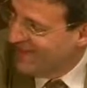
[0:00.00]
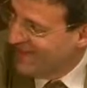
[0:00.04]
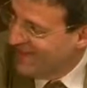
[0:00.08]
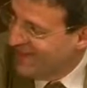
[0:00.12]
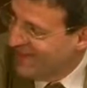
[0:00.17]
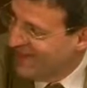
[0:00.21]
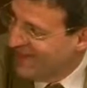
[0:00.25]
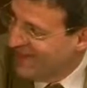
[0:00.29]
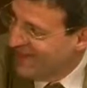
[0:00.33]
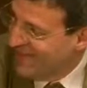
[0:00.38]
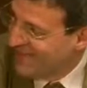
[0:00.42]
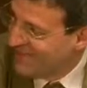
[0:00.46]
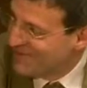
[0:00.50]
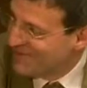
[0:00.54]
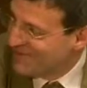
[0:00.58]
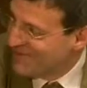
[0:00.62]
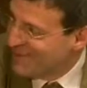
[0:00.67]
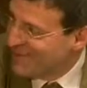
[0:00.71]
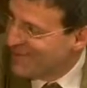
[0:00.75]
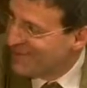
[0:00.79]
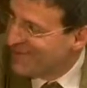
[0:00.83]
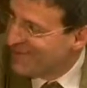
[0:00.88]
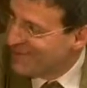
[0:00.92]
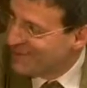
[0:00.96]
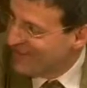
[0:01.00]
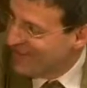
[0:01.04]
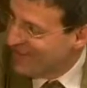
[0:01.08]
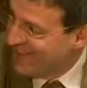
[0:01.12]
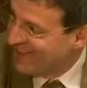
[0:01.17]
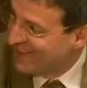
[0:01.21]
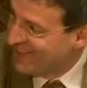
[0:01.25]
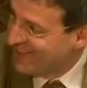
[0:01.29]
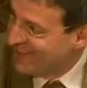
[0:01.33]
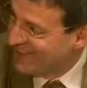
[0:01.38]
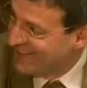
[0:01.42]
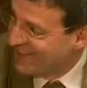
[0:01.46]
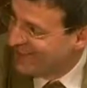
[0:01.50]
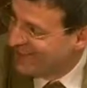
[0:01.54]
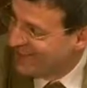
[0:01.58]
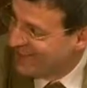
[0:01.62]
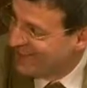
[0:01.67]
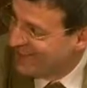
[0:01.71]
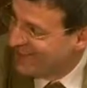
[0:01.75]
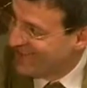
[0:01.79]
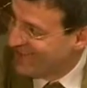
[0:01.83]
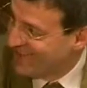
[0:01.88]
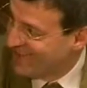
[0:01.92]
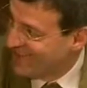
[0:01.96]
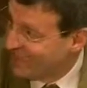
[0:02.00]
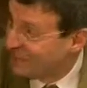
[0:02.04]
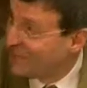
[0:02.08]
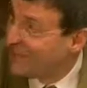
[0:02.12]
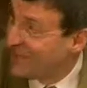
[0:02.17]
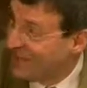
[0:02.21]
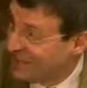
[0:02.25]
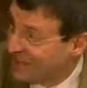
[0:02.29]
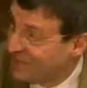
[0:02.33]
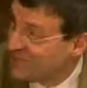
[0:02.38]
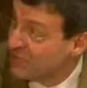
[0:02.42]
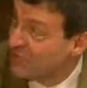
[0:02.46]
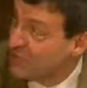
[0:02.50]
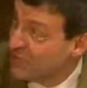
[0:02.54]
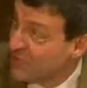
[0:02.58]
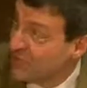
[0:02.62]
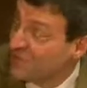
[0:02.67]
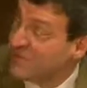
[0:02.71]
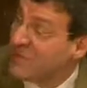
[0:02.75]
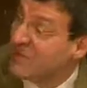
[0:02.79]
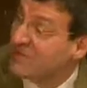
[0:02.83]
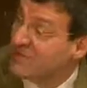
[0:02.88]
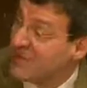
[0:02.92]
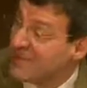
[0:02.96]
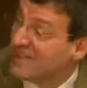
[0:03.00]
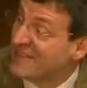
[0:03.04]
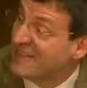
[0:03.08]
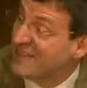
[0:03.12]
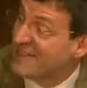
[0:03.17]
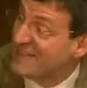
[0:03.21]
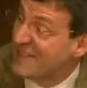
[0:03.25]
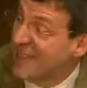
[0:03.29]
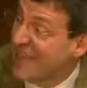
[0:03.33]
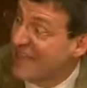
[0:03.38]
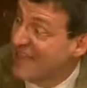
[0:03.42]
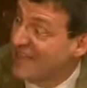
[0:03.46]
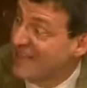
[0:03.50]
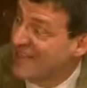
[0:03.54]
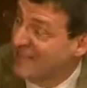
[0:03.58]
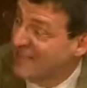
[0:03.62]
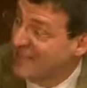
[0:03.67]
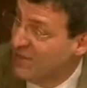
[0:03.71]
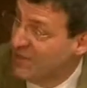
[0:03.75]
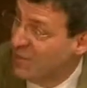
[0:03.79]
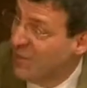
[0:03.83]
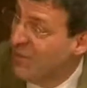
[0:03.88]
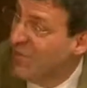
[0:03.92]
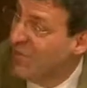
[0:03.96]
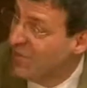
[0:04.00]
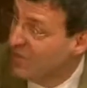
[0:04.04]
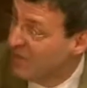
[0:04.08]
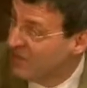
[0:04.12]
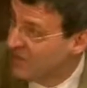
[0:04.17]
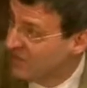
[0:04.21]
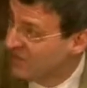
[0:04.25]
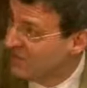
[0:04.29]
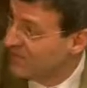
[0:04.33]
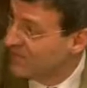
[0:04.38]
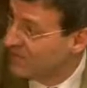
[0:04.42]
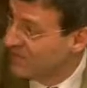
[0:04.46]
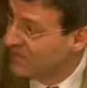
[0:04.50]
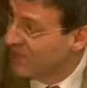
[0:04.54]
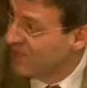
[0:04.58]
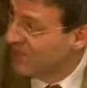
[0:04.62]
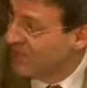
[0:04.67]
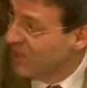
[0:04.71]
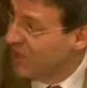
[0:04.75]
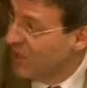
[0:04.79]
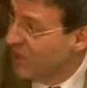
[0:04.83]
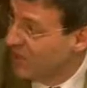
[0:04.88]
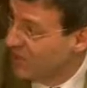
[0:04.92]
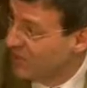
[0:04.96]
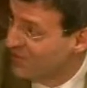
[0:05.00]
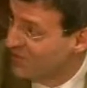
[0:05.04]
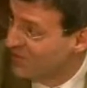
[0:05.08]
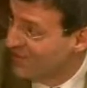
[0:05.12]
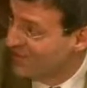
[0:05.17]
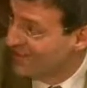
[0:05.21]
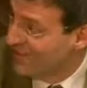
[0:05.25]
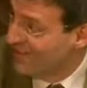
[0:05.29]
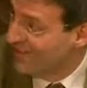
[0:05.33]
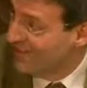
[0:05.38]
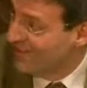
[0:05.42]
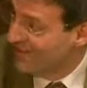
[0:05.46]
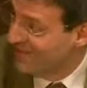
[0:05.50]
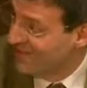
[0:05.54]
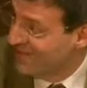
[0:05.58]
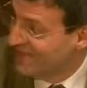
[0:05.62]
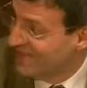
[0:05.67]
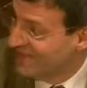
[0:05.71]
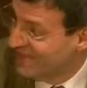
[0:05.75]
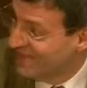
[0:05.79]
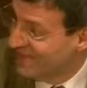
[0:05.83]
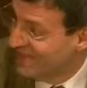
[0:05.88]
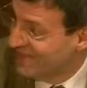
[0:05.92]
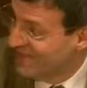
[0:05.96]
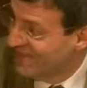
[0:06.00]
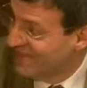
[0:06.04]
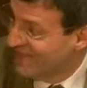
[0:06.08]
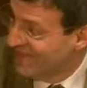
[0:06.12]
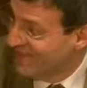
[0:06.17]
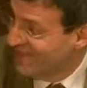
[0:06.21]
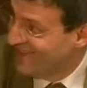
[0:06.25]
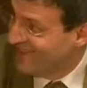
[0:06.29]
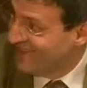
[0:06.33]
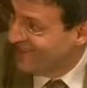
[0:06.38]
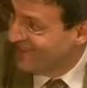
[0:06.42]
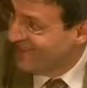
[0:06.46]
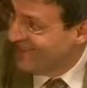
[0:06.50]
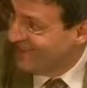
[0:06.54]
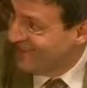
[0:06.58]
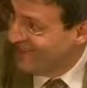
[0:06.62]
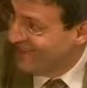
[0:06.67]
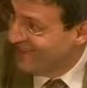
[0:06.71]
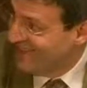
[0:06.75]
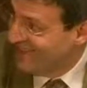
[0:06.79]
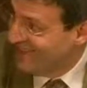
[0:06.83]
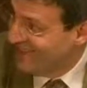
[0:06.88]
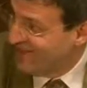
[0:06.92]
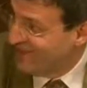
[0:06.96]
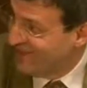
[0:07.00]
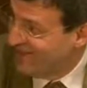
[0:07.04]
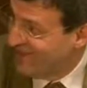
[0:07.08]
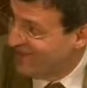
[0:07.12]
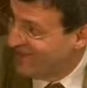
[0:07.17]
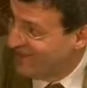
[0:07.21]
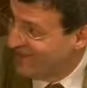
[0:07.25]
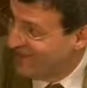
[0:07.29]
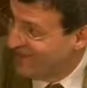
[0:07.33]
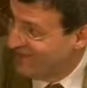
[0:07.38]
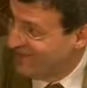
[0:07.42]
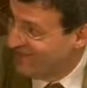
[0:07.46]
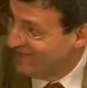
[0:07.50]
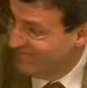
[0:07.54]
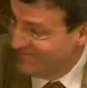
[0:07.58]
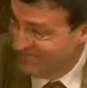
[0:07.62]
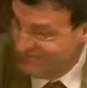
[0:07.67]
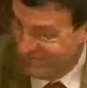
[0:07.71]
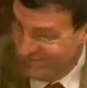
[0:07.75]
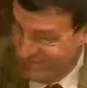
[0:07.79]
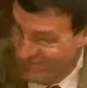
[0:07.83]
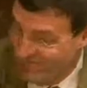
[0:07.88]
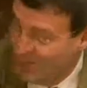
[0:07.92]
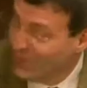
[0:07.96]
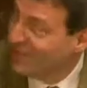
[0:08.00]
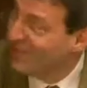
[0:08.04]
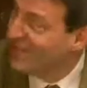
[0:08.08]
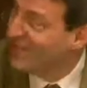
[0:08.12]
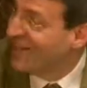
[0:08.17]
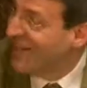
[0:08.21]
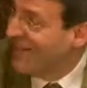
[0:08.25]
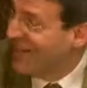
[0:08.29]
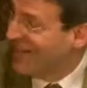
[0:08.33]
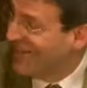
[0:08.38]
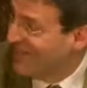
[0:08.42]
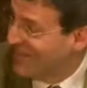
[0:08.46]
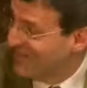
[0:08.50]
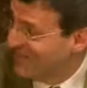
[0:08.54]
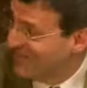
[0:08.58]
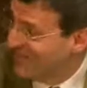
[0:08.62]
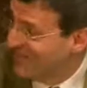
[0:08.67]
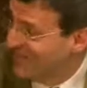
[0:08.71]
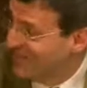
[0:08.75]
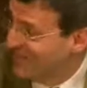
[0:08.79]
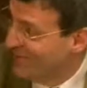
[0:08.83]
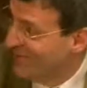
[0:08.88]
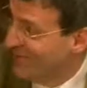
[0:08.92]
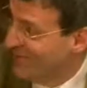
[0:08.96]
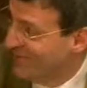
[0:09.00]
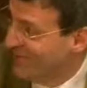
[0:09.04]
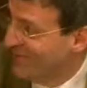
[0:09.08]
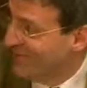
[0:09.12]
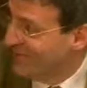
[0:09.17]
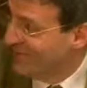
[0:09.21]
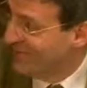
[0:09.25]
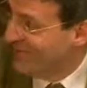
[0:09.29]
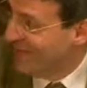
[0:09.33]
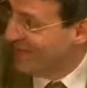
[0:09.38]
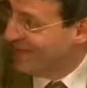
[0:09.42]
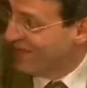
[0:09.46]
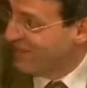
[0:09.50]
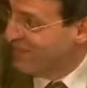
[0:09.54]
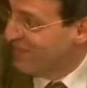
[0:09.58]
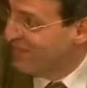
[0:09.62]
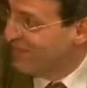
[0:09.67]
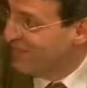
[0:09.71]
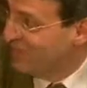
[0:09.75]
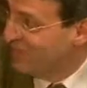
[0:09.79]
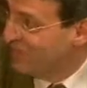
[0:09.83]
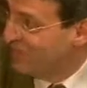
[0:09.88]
becomes less and less, smooth adjustment to shocks becomes less and less likely the more economies have, faulty lines between them. That can be for